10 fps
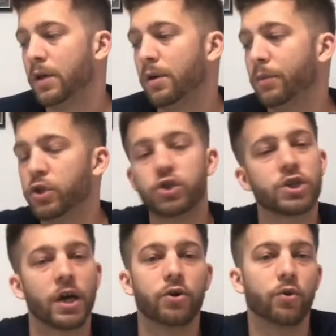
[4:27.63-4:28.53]
But you just
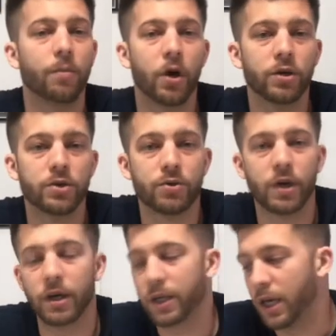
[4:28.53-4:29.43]
got to know the margins,
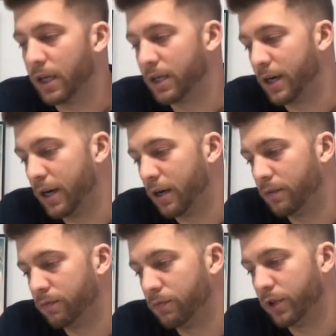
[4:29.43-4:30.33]
right? Again,
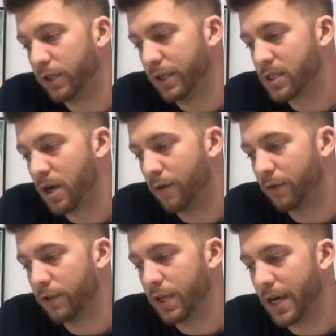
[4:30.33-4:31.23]
really nice
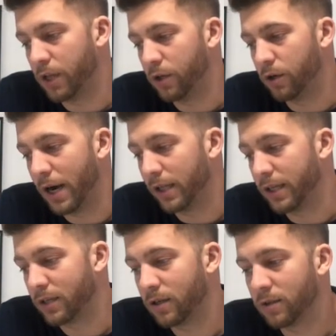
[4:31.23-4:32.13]
cover, the yellow. I
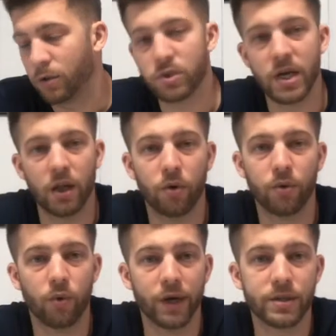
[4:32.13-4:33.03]
like those yellow
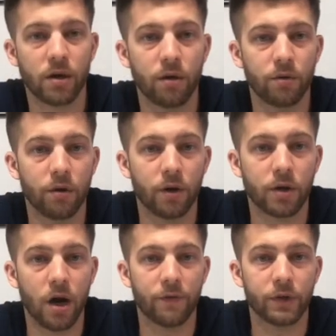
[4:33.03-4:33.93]
and whites on
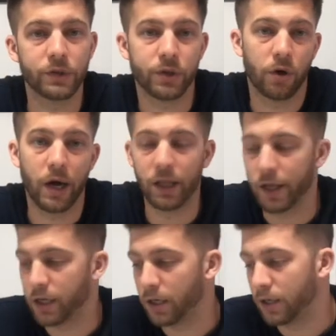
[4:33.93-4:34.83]
cover, so I
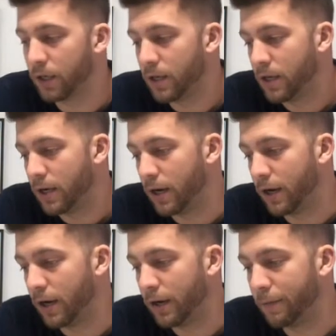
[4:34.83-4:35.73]
like it.
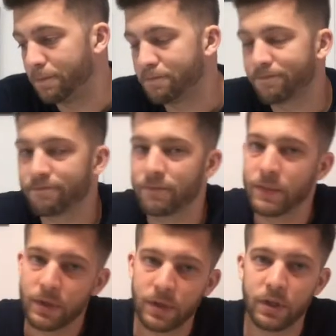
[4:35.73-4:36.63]

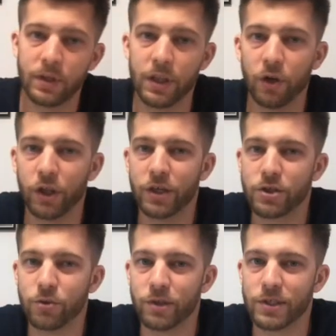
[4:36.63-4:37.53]
The only
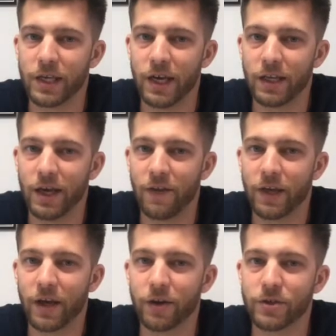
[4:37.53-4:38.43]
issue is, again, yeah, the
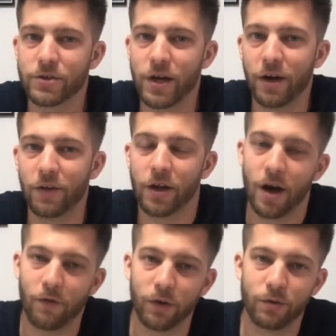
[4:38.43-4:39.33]
character's not on the
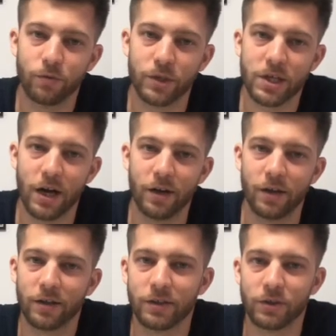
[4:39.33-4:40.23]
cover, which kind
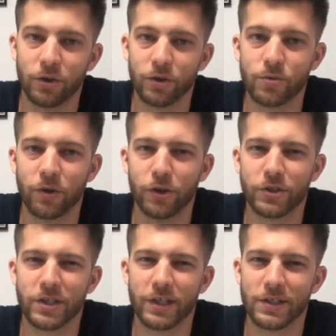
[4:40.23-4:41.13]
of, it's one of those
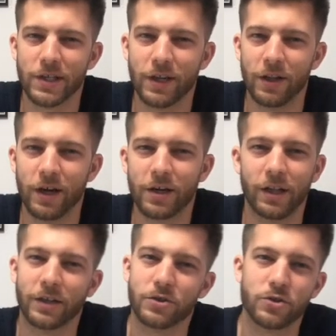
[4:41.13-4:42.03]
things like a lot of
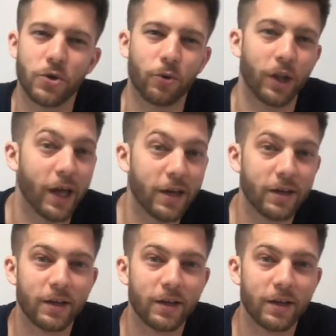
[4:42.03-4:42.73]
collectors don't like.